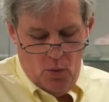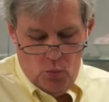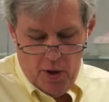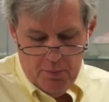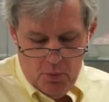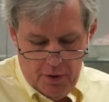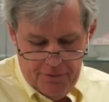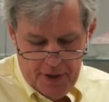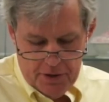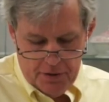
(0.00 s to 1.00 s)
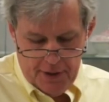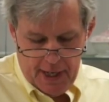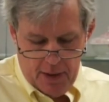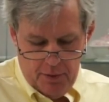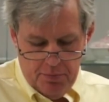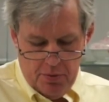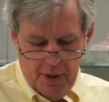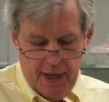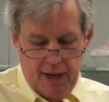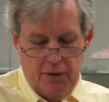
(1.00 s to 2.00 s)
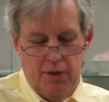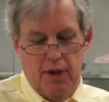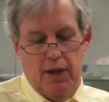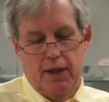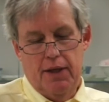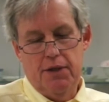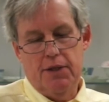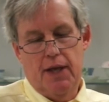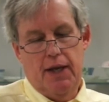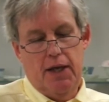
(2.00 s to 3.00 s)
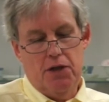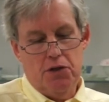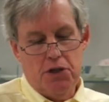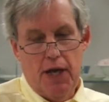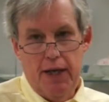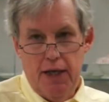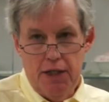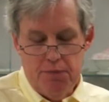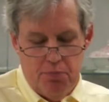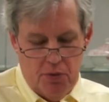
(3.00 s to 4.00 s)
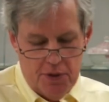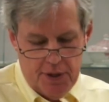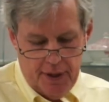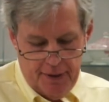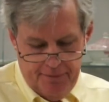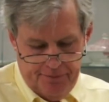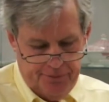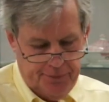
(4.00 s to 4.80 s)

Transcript: One more feature that I would point out is that in Chinese porcelain,